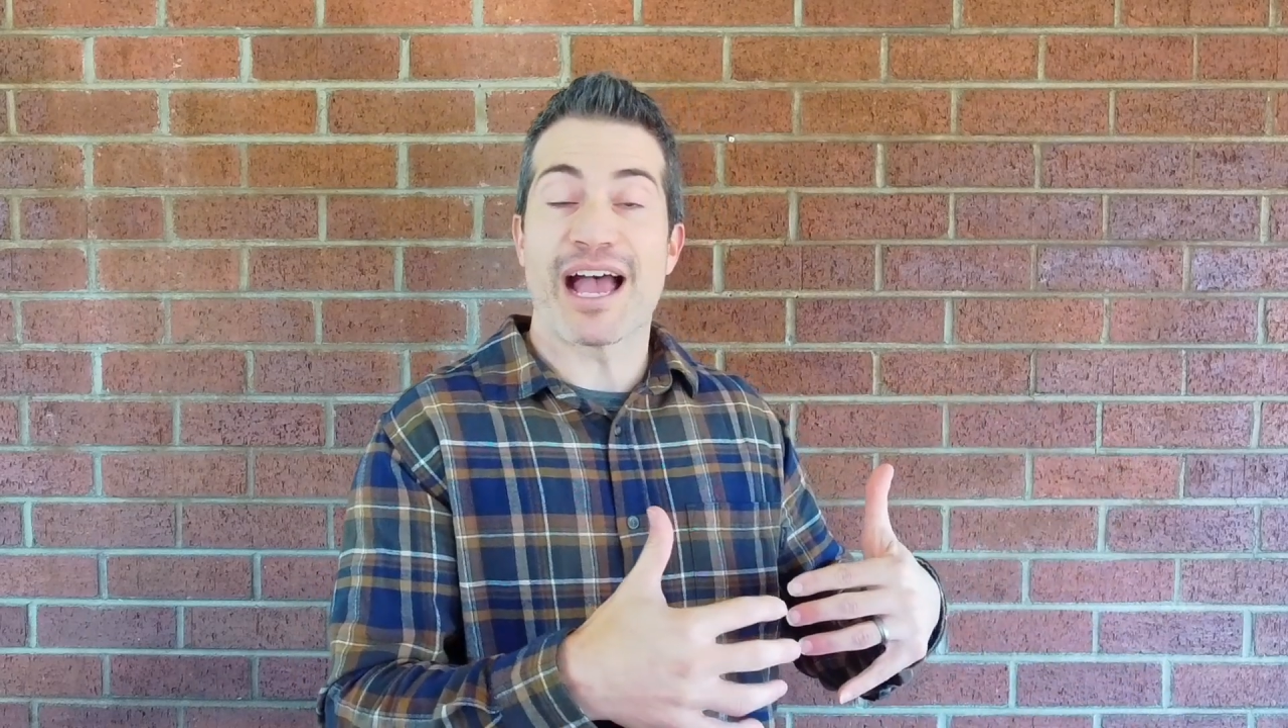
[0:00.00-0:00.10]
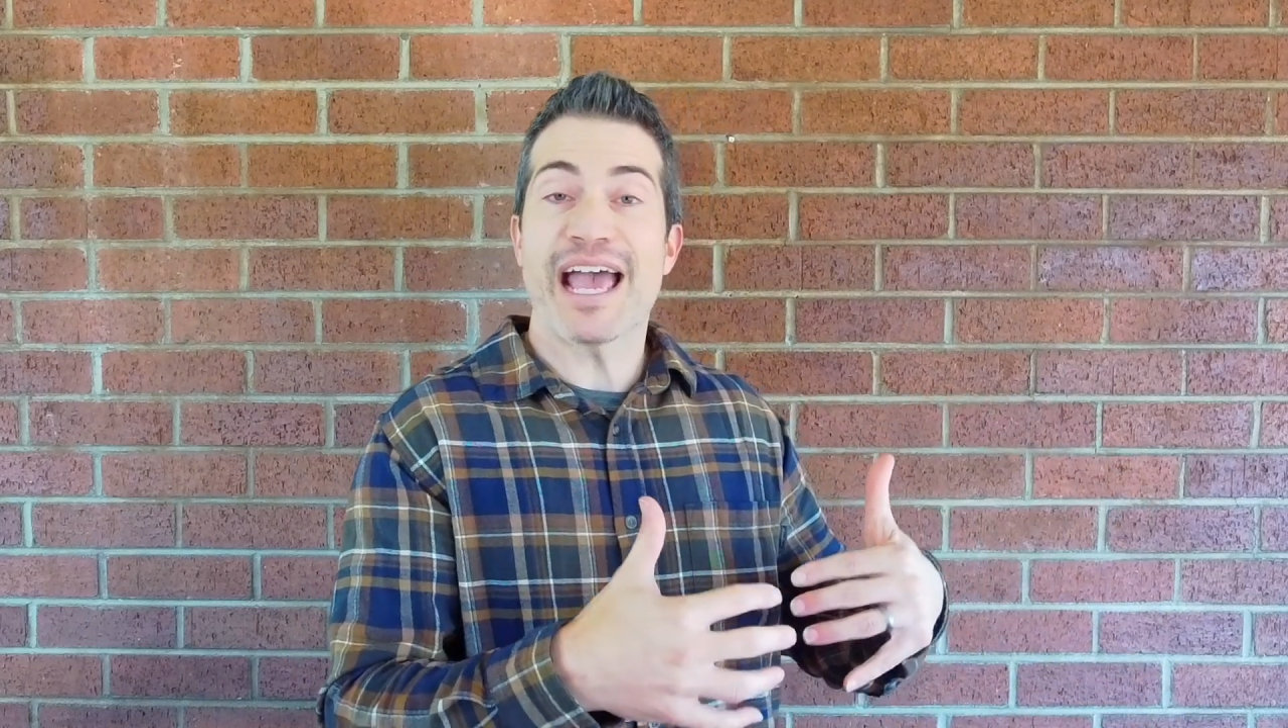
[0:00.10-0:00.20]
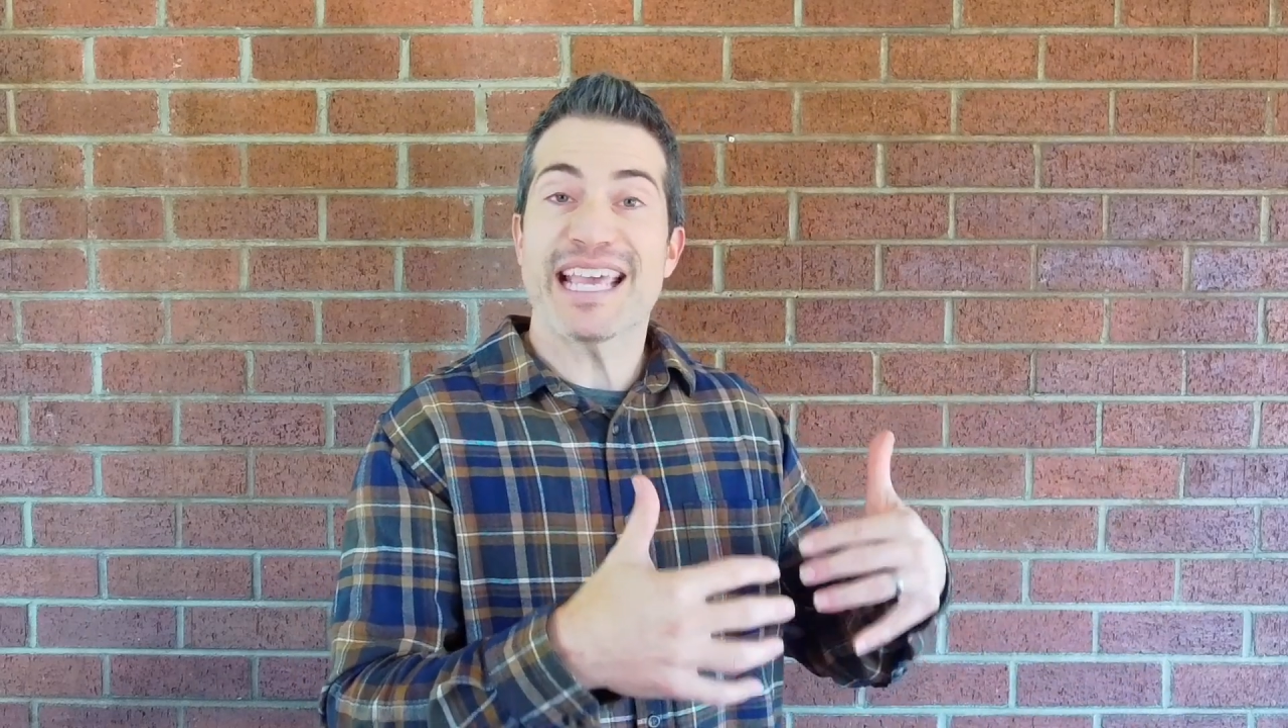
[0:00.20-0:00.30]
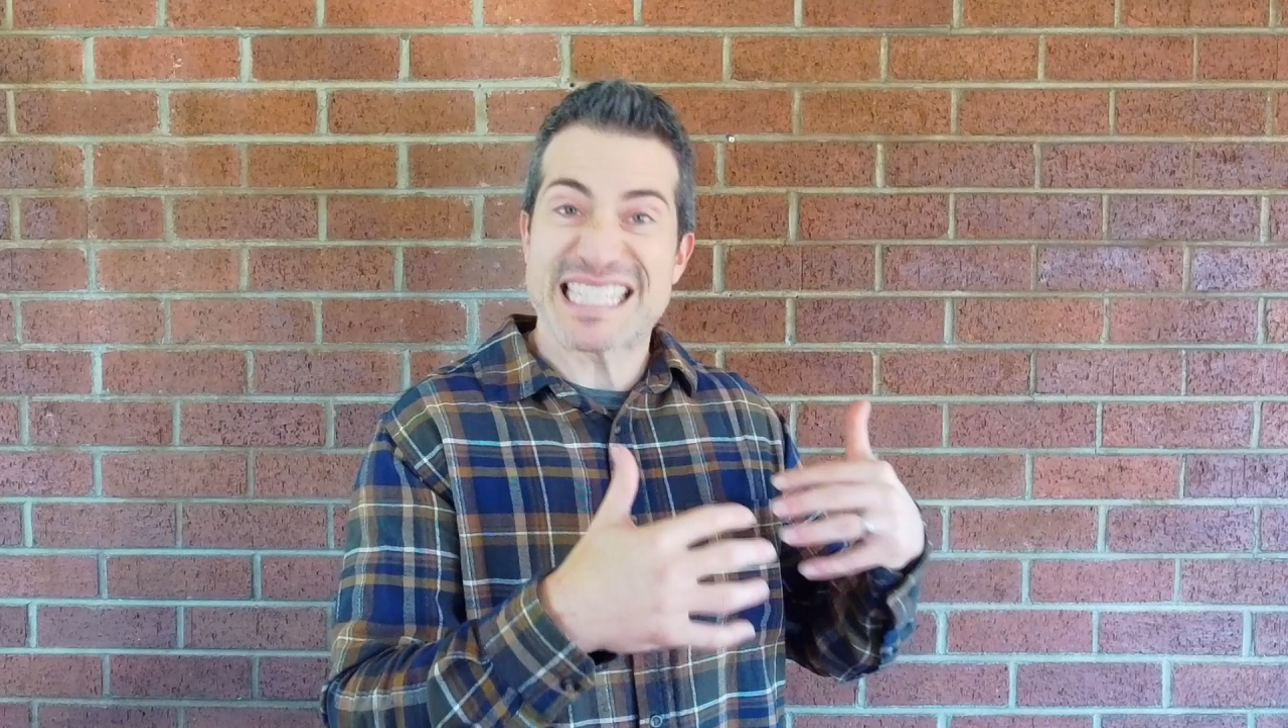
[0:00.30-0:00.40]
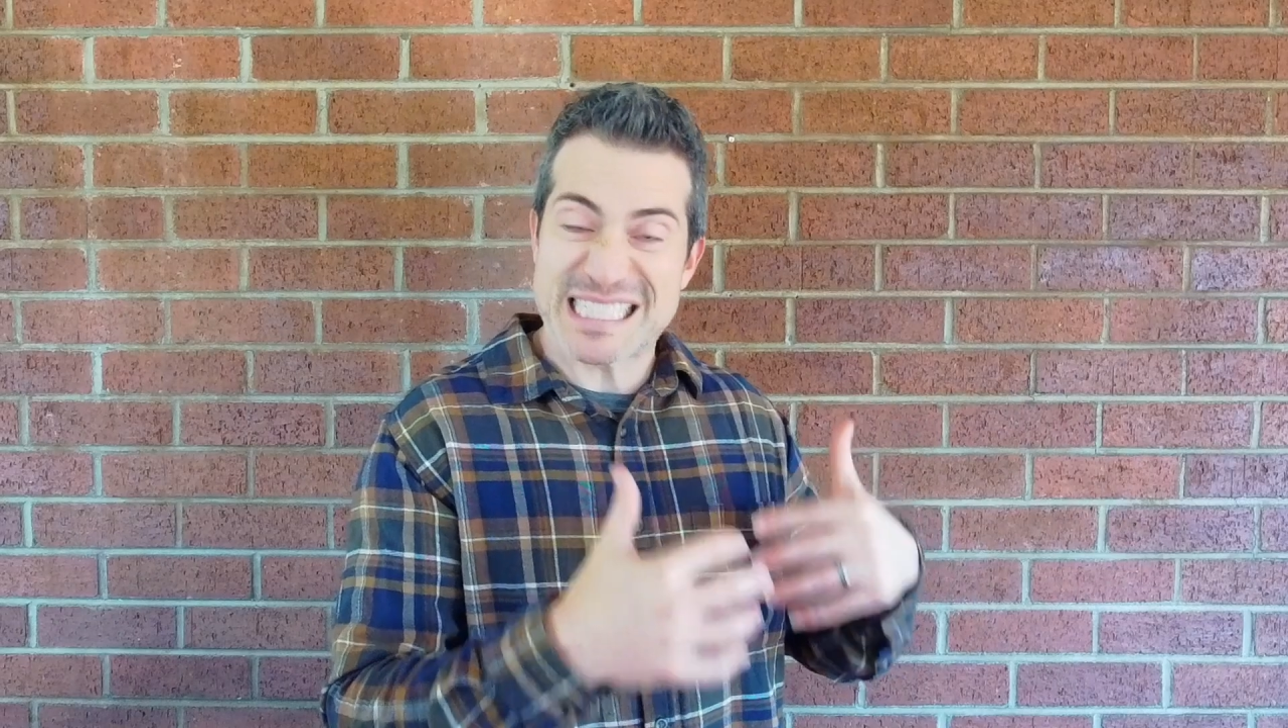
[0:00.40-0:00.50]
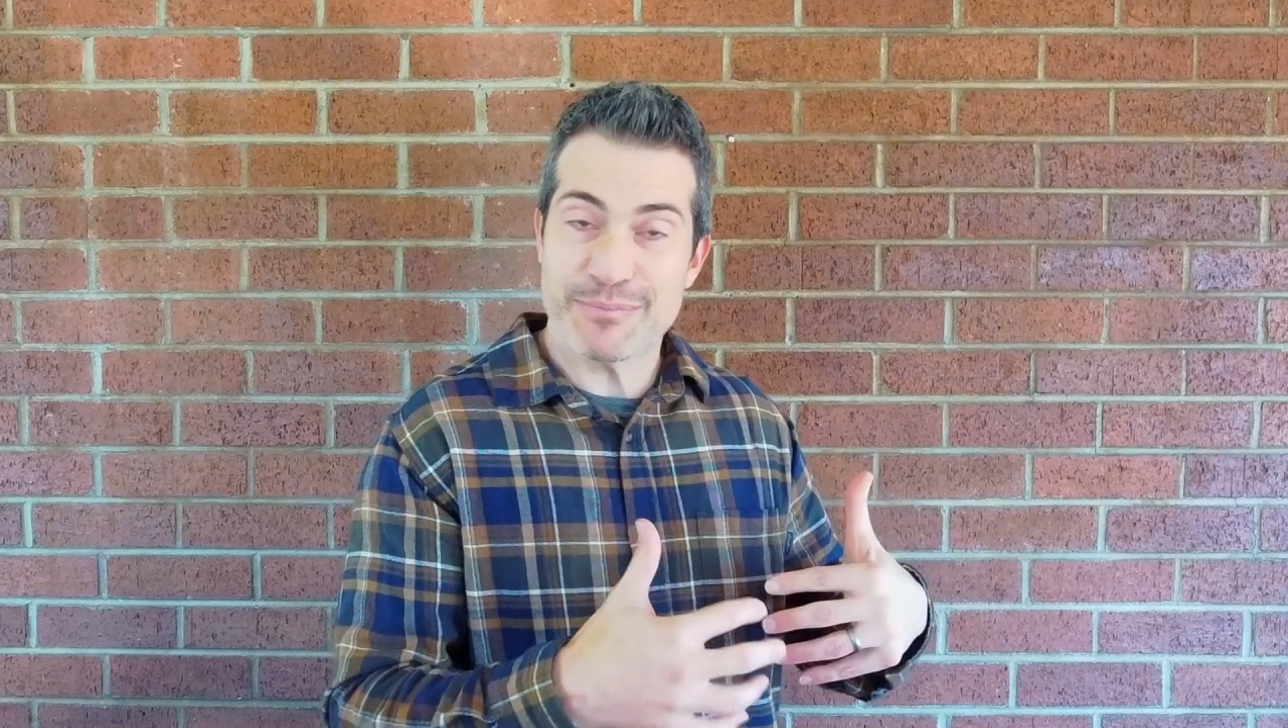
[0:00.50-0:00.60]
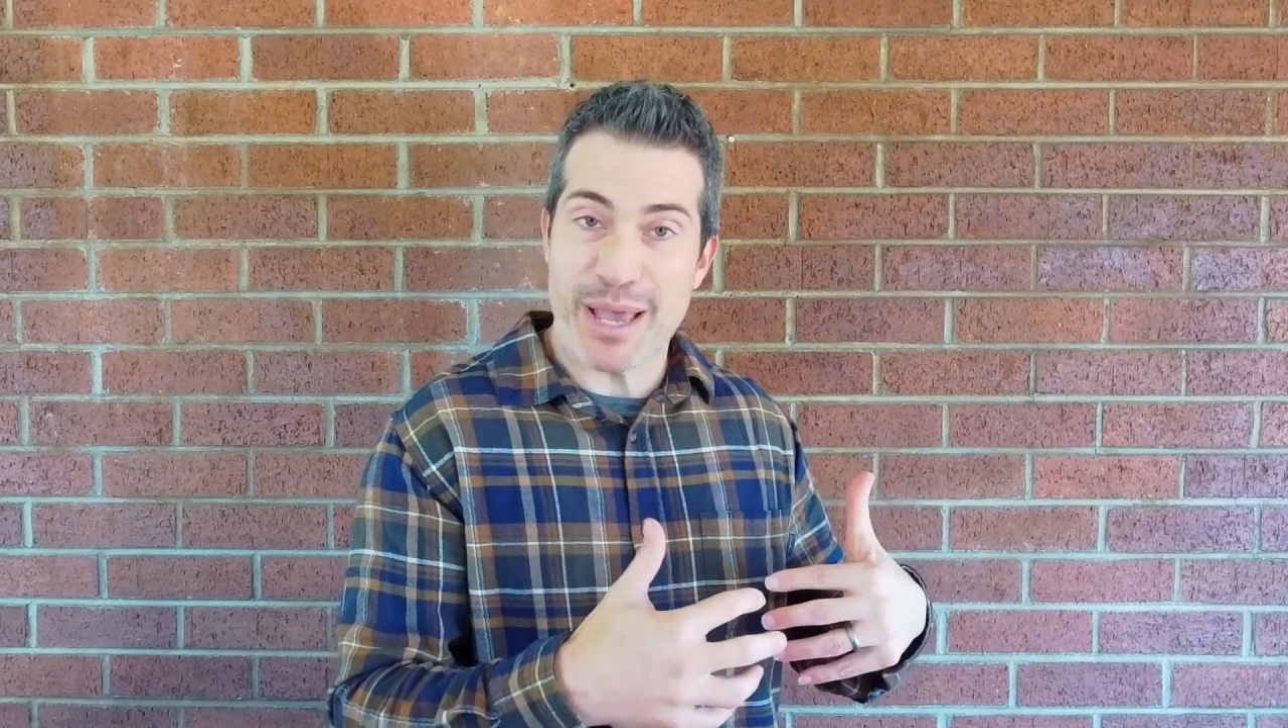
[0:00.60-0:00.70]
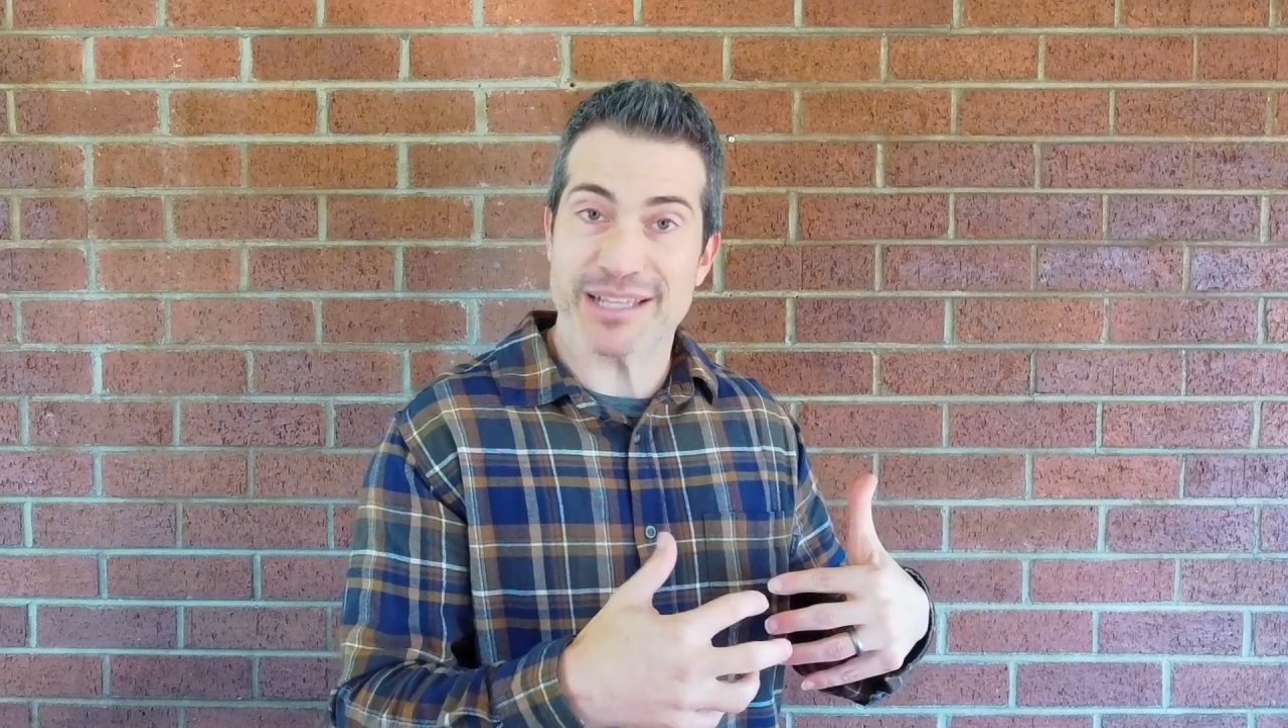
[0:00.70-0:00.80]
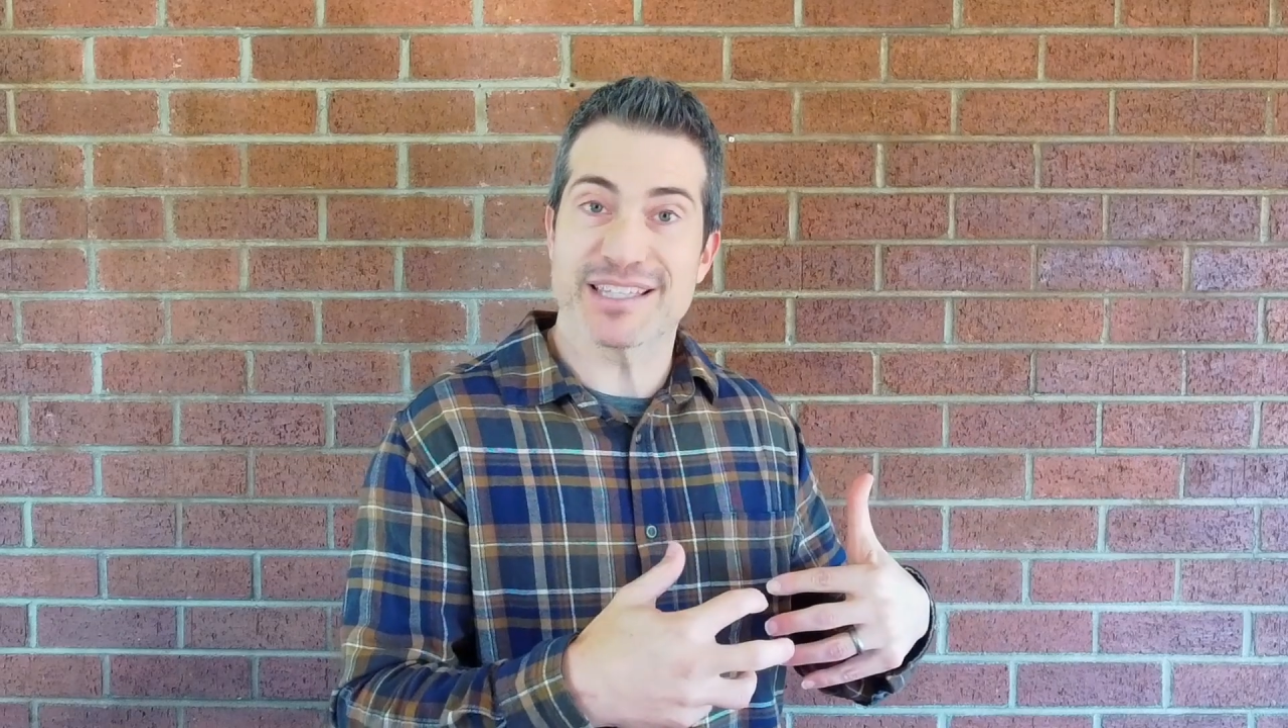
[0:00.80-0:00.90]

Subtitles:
I expect